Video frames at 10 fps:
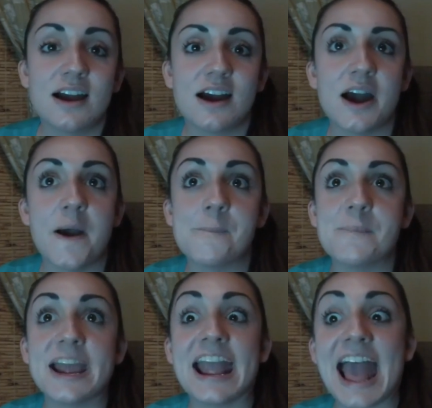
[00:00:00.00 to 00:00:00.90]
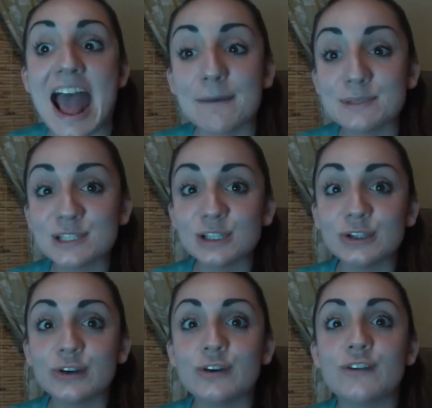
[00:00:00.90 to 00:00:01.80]
My
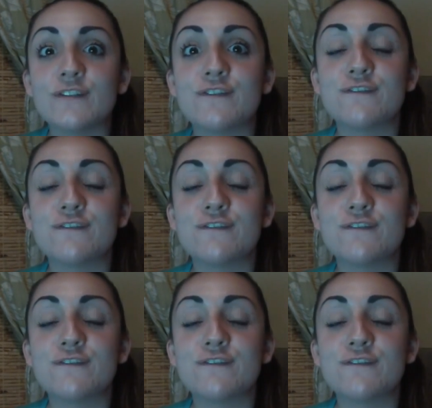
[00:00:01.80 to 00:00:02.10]
absolute